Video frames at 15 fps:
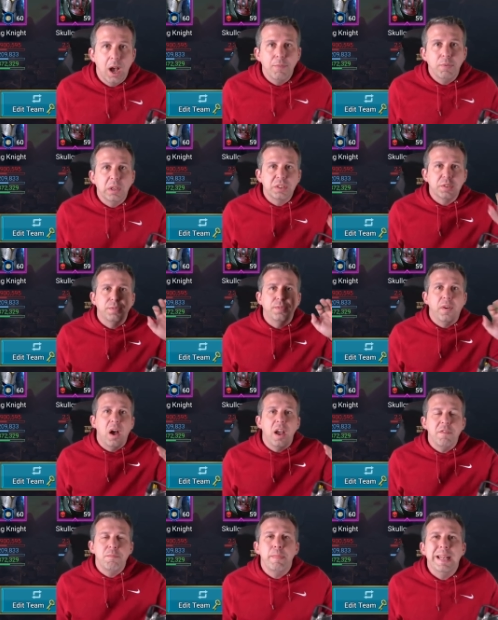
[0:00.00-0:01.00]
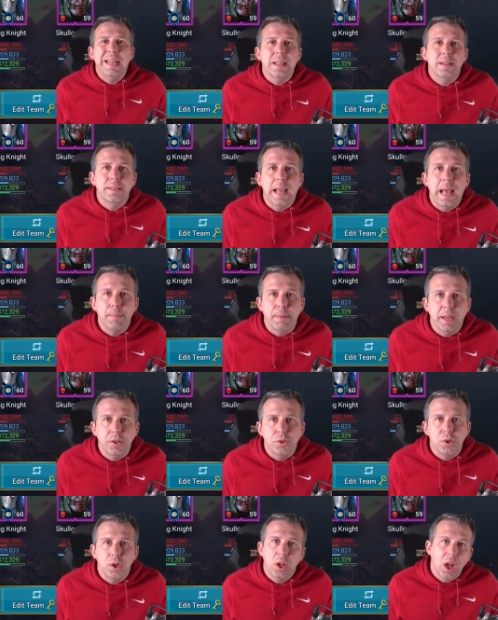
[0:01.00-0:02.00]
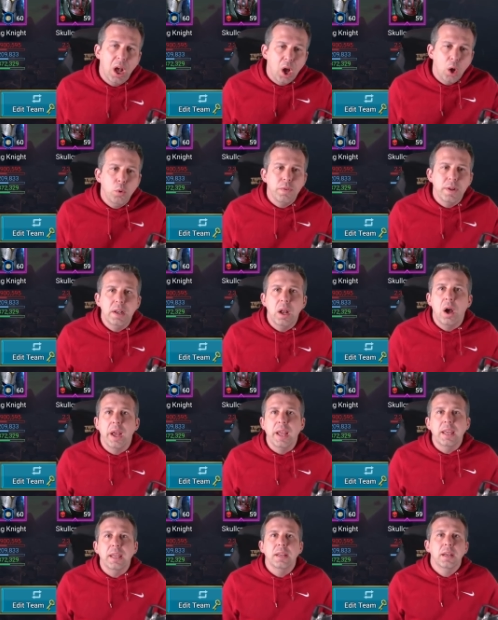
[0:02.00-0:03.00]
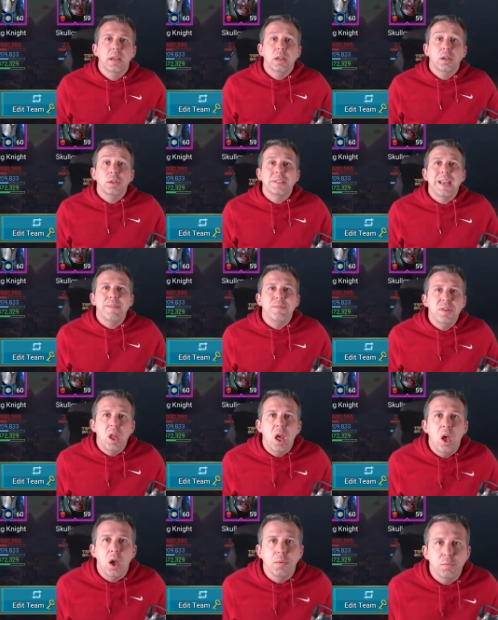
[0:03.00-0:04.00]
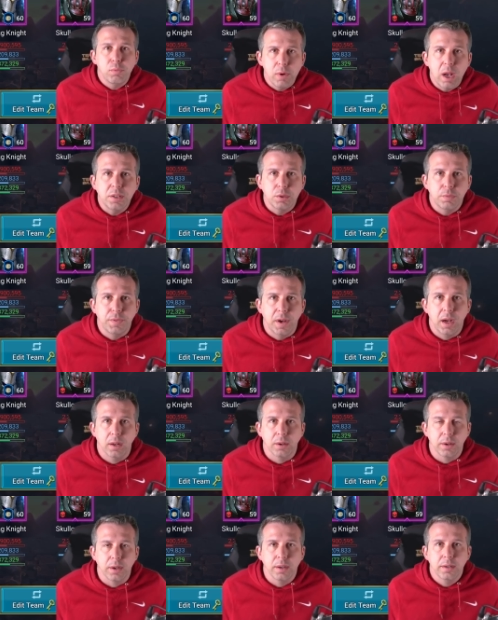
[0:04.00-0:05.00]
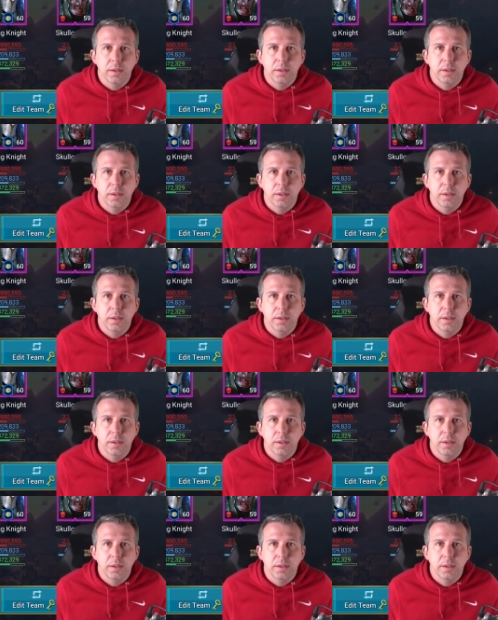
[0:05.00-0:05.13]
I've lost 5 million damage overnight because they've nerfed Razelvarg.